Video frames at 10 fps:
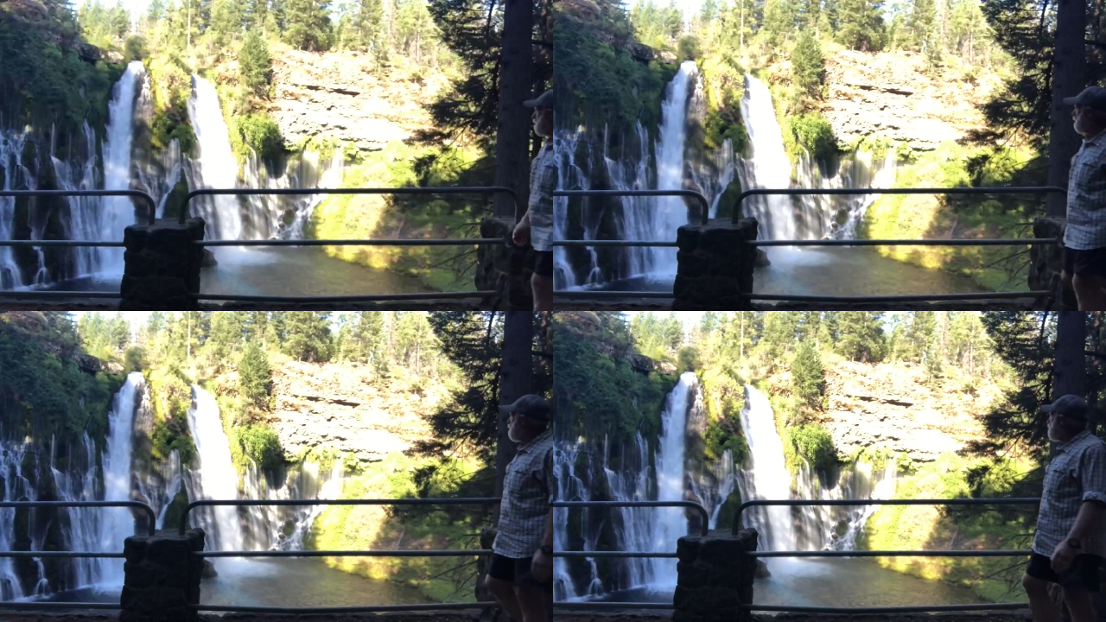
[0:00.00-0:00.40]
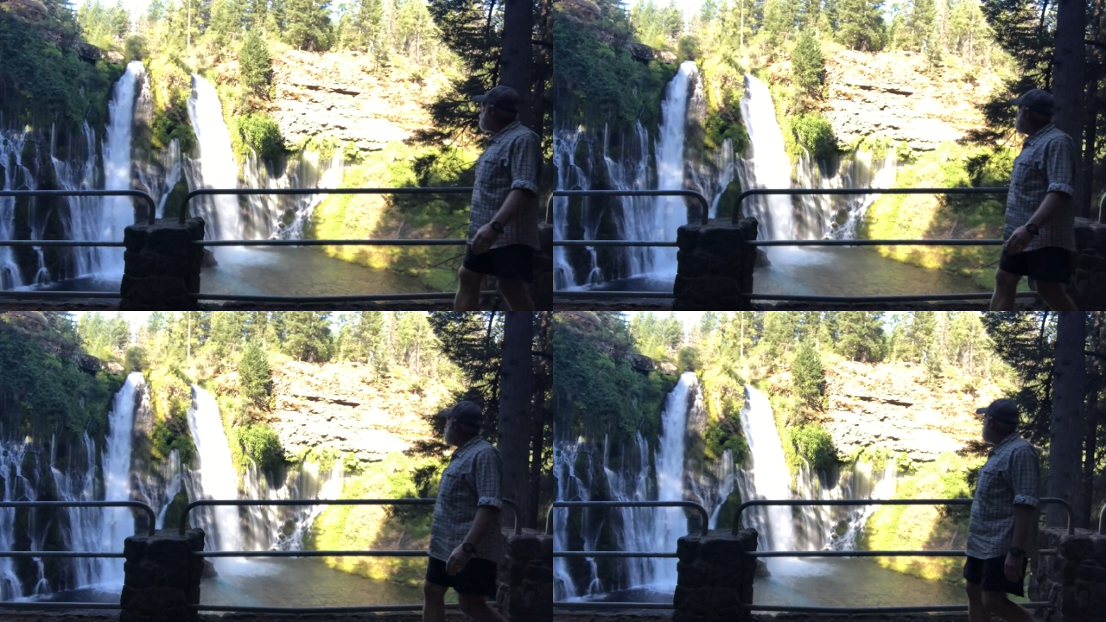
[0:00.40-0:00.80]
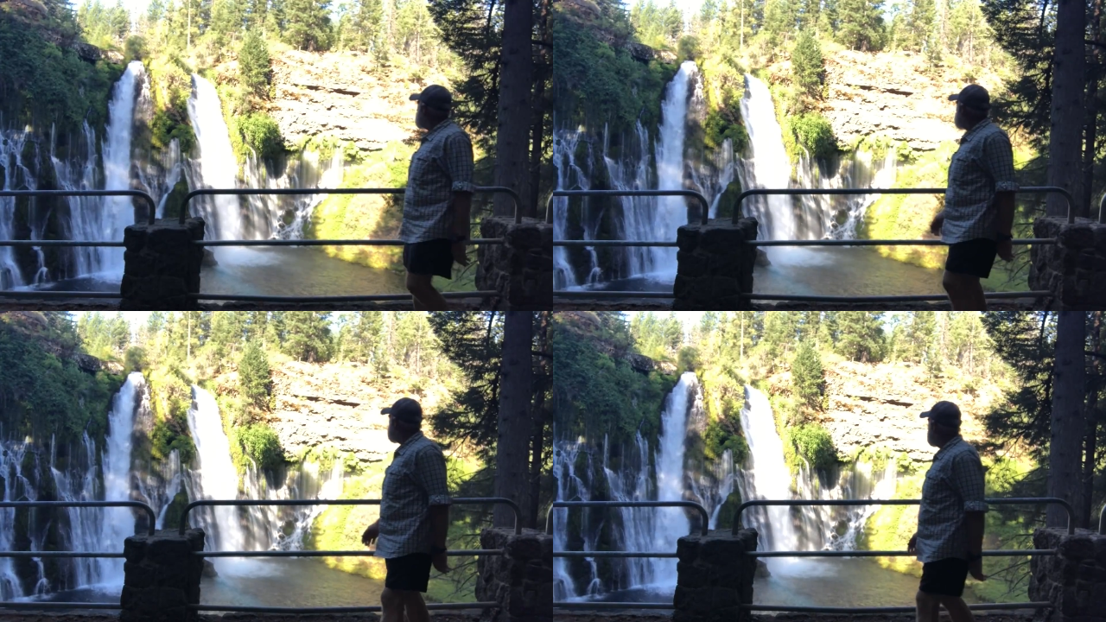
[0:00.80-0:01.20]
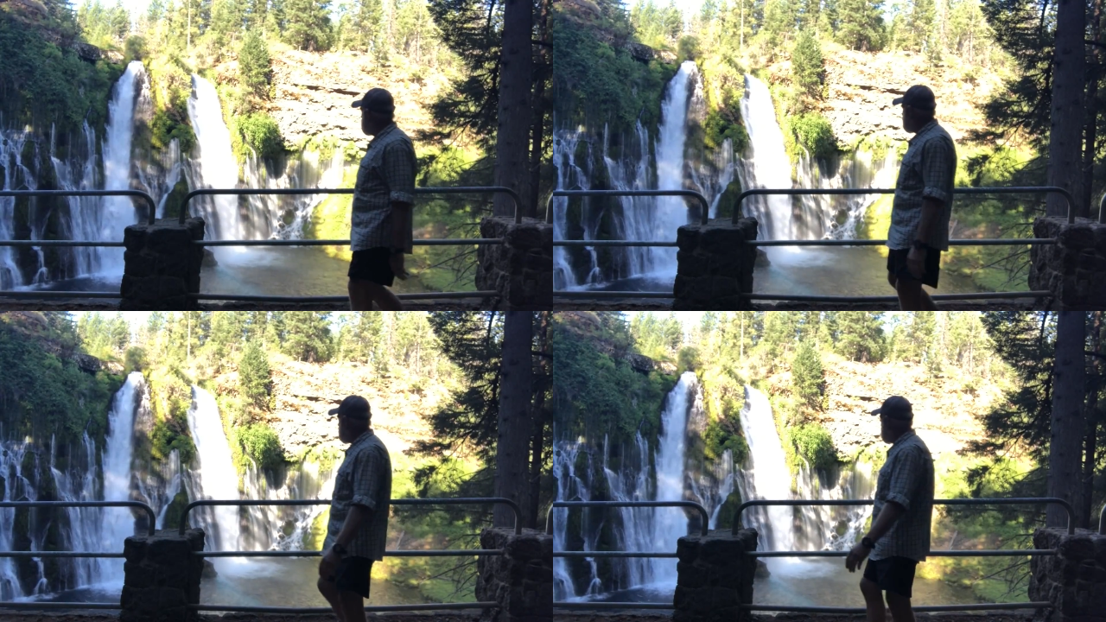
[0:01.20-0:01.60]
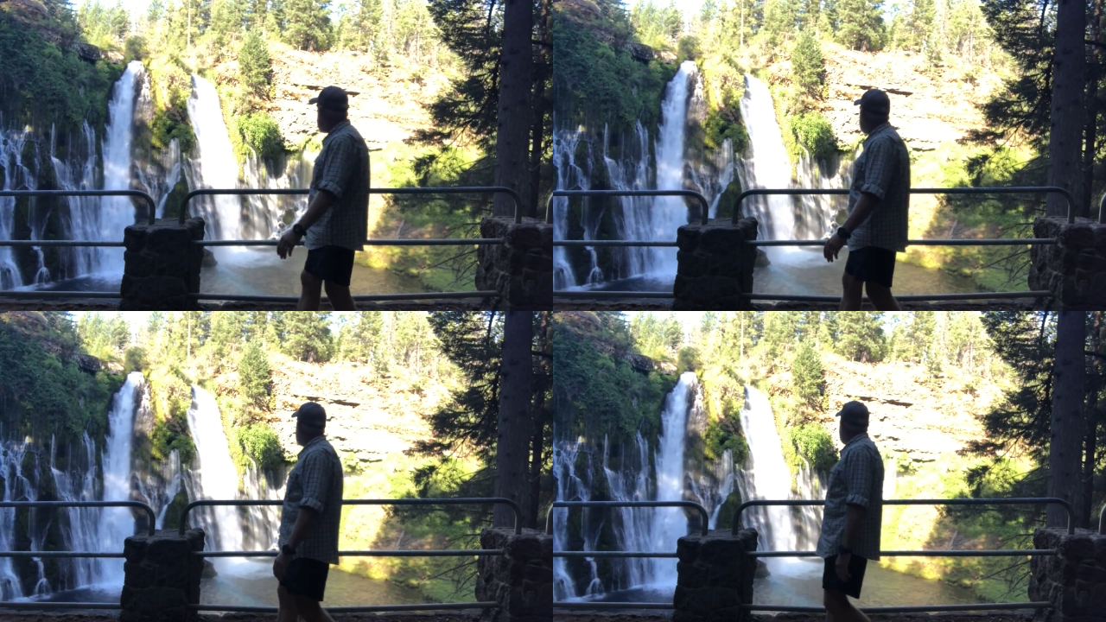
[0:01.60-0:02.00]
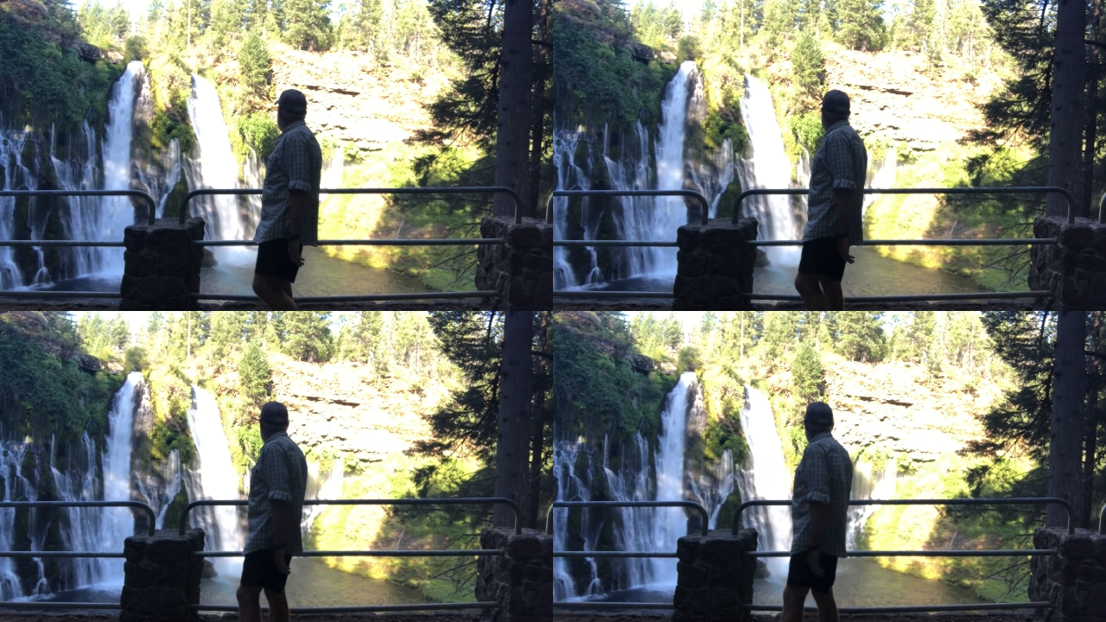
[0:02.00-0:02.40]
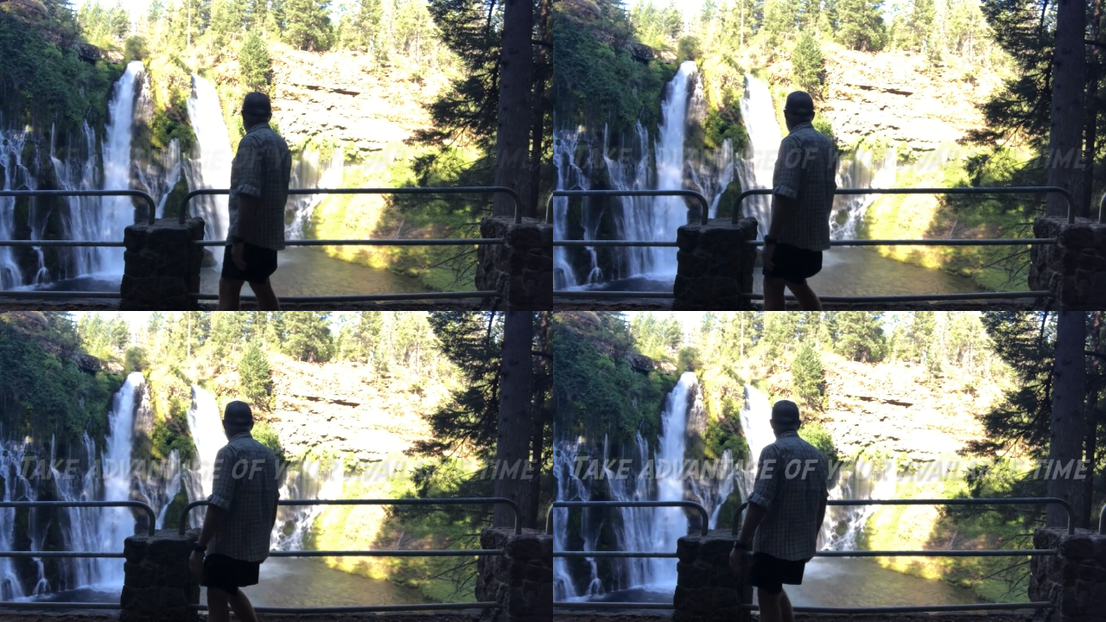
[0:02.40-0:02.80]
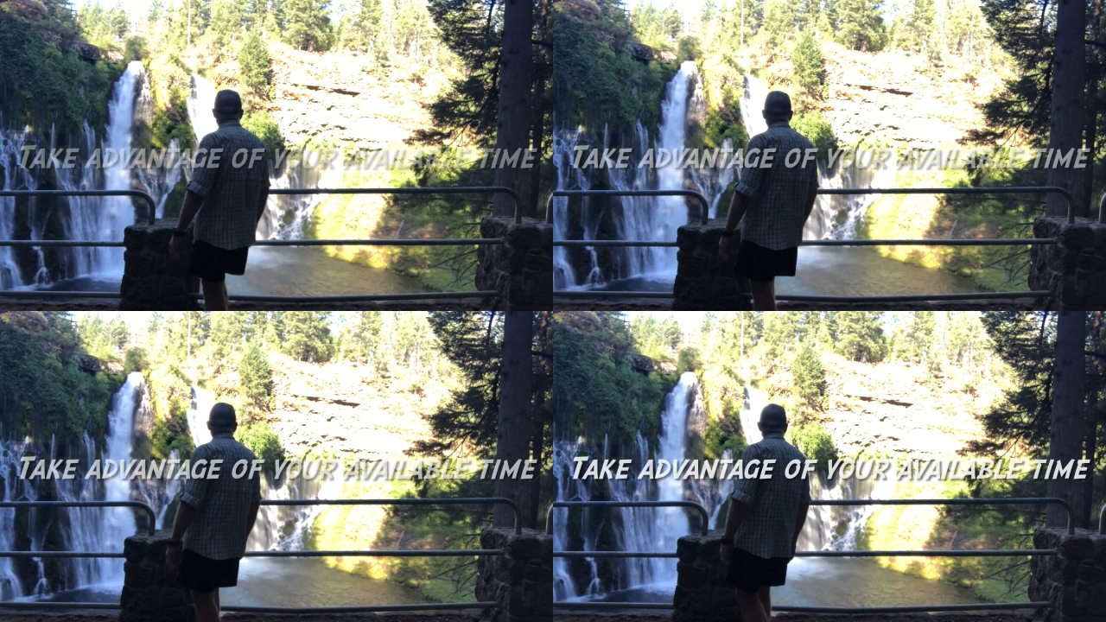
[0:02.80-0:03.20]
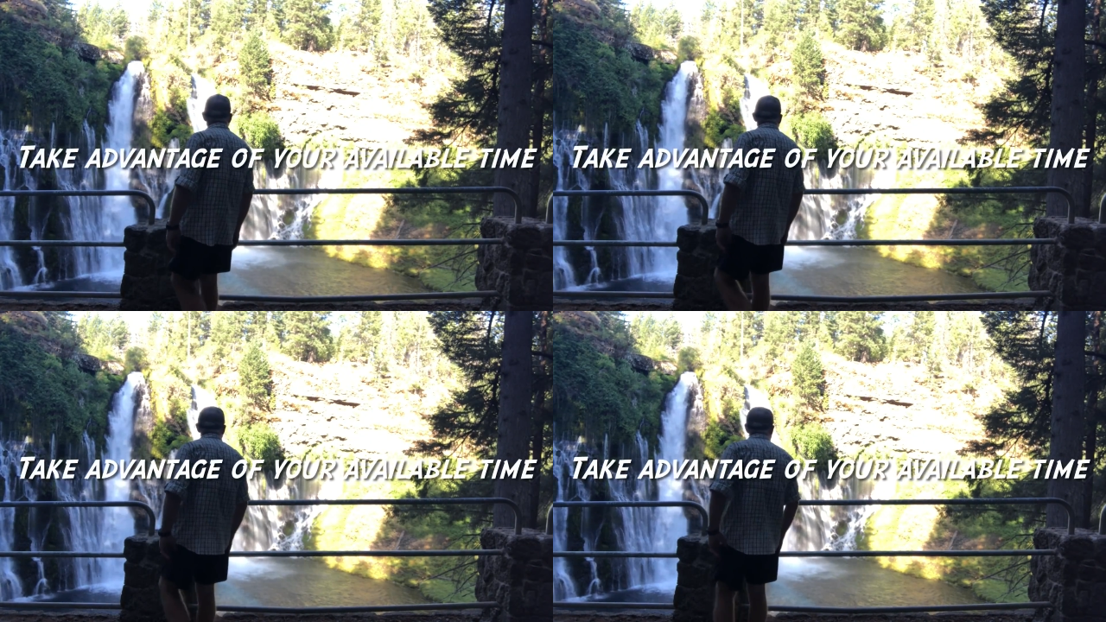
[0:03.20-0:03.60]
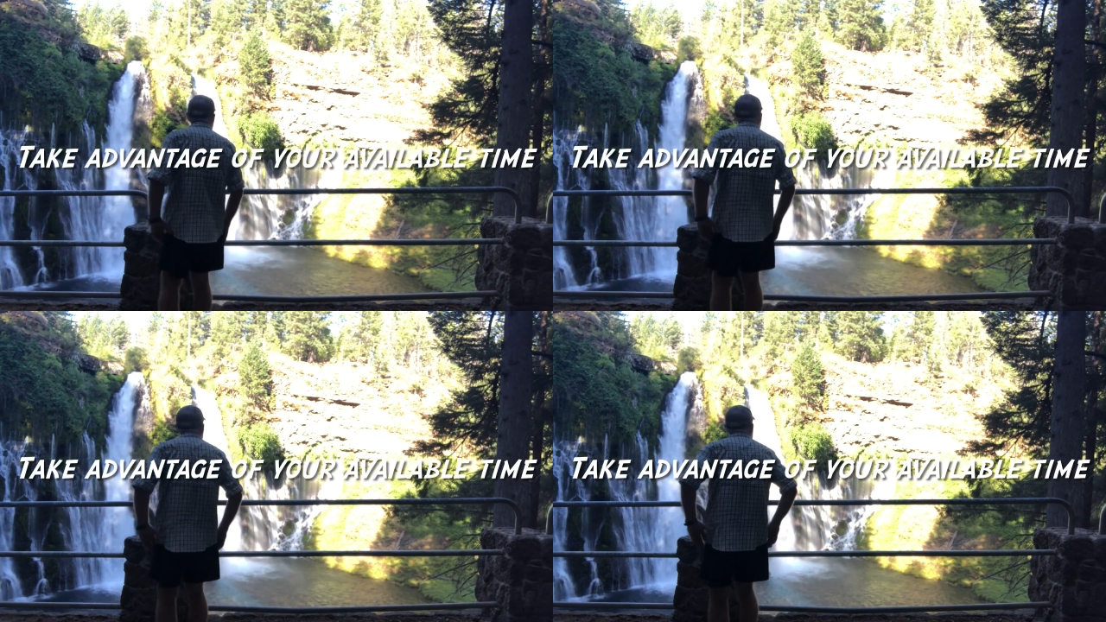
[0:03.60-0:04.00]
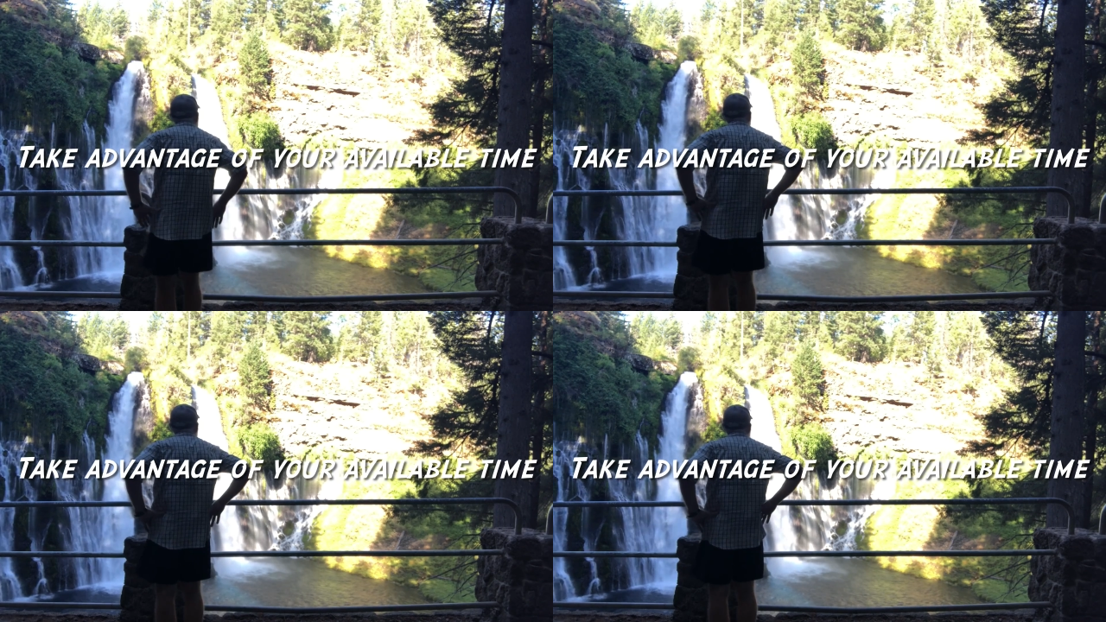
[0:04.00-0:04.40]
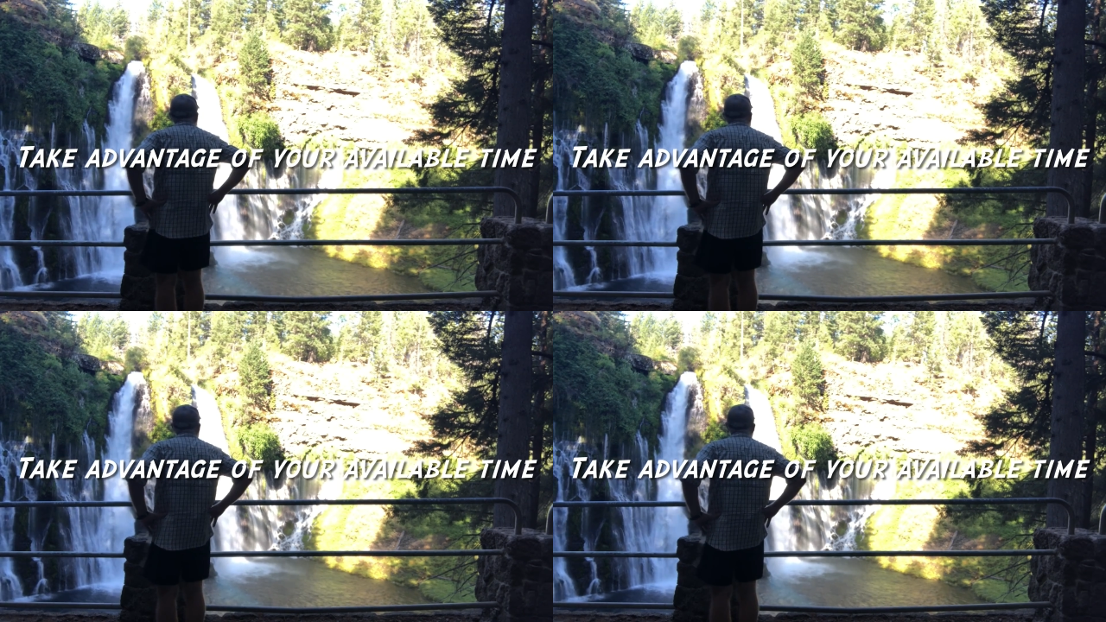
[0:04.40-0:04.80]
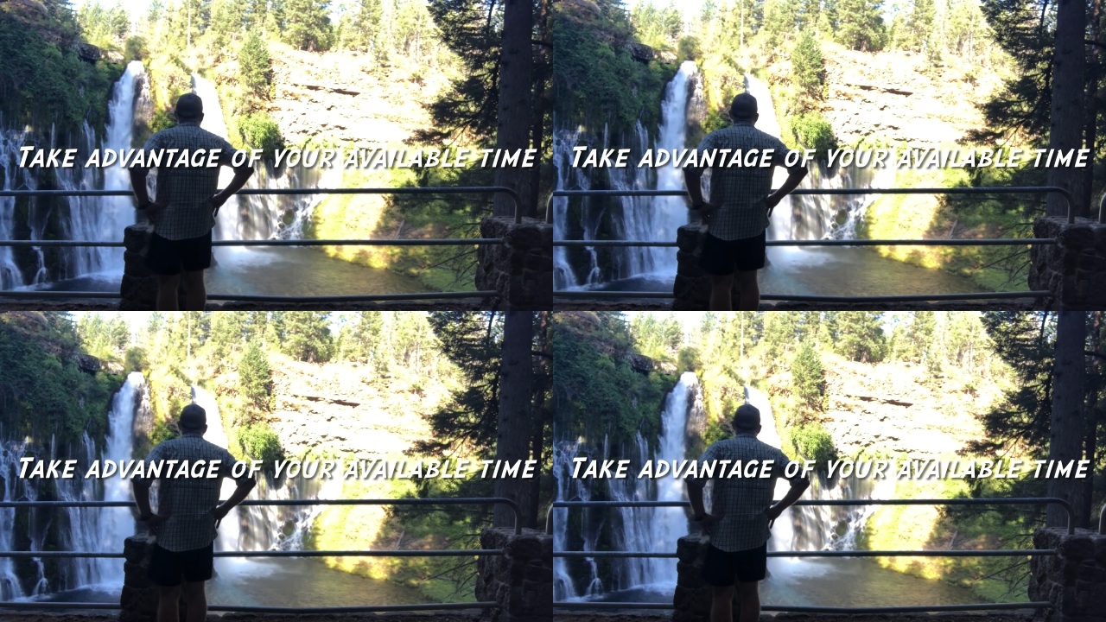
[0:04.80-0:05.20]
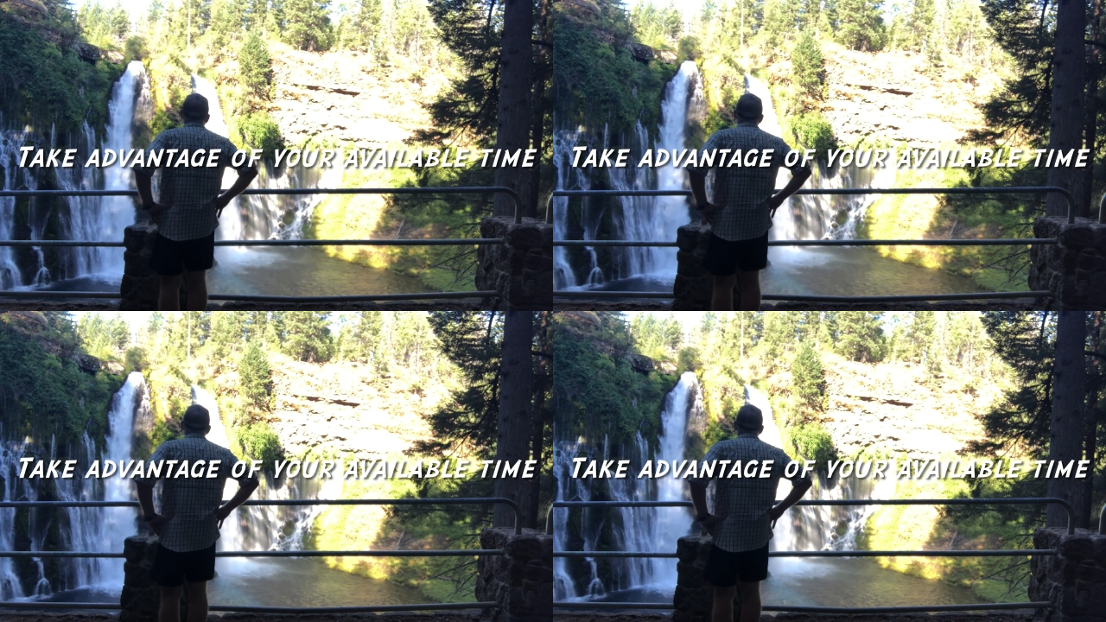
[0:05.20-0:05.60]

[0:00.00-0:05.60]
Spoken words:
(no speaker visible)